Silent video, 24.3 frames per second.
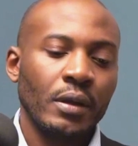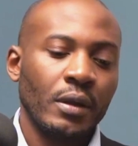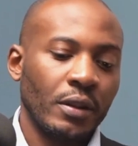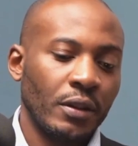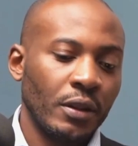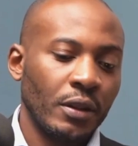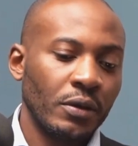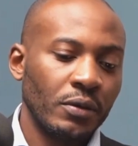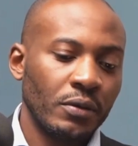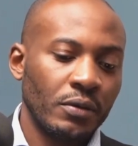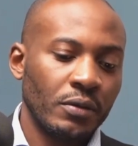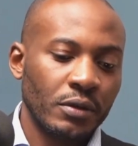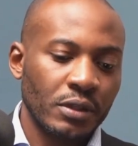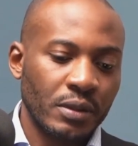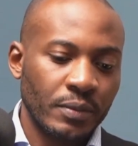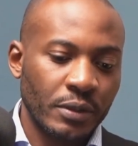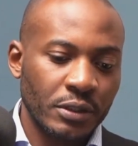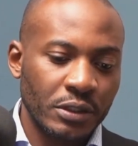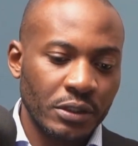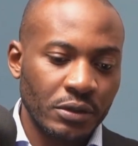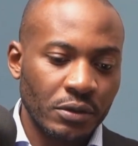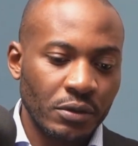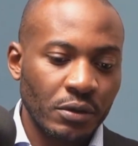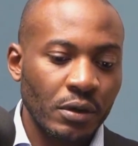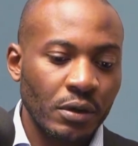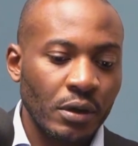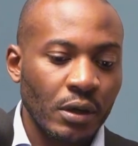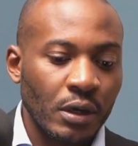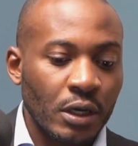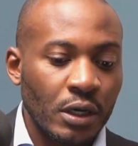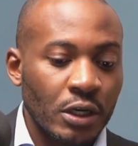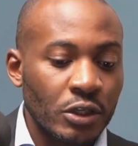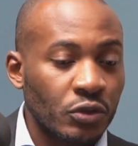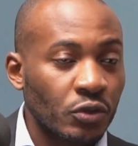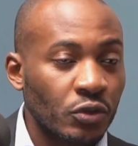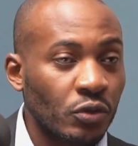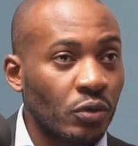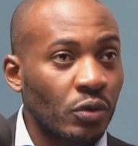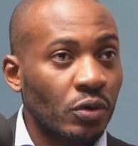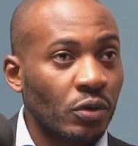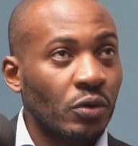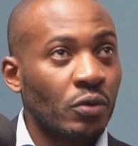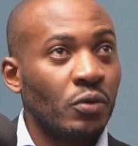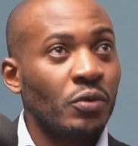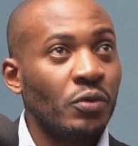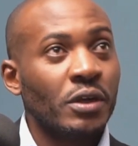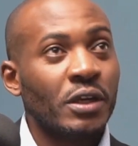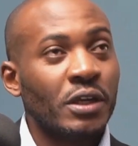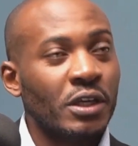Thank you, Dr. Matiko. So
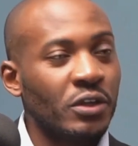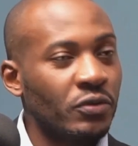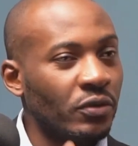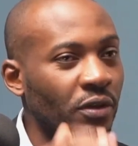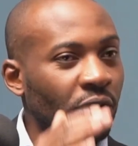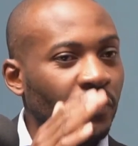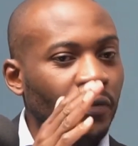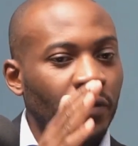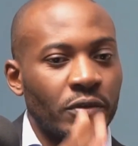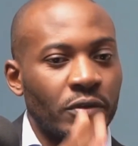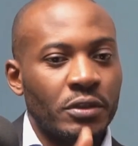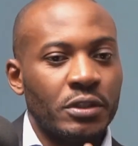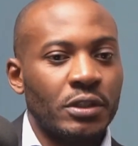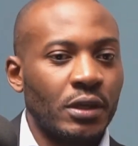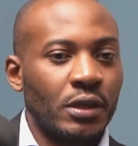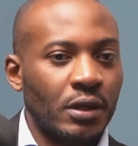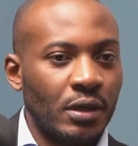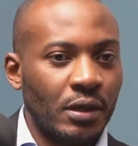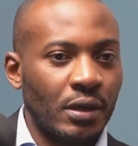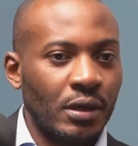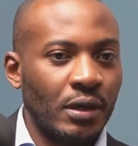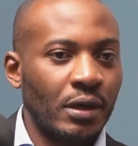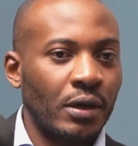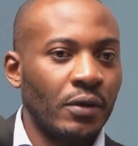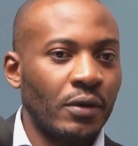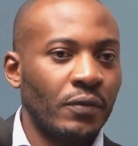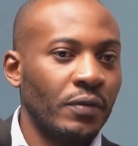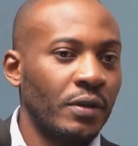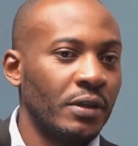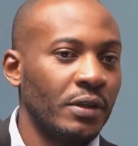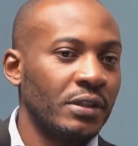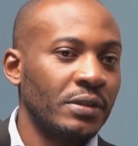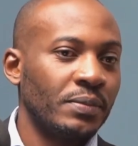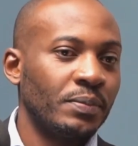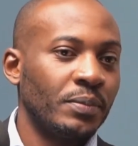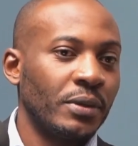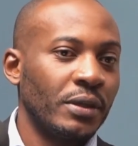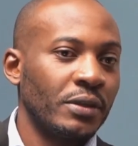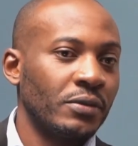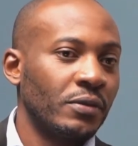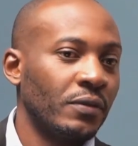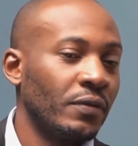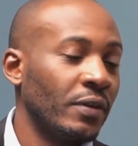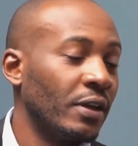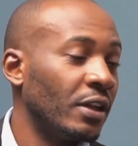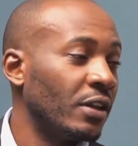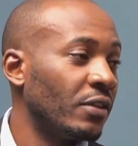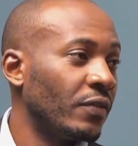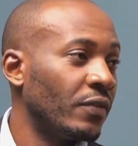looking into the future of this space of
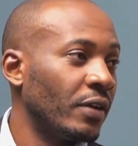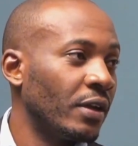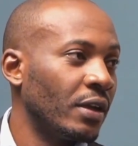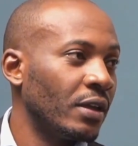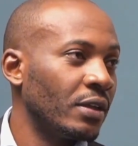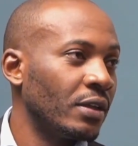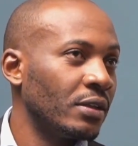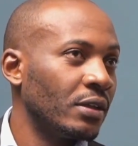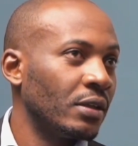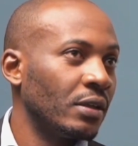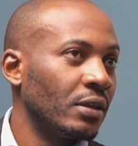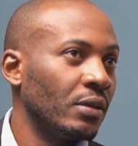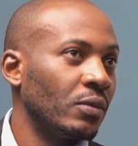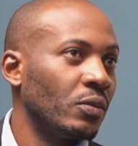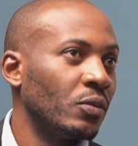health financing,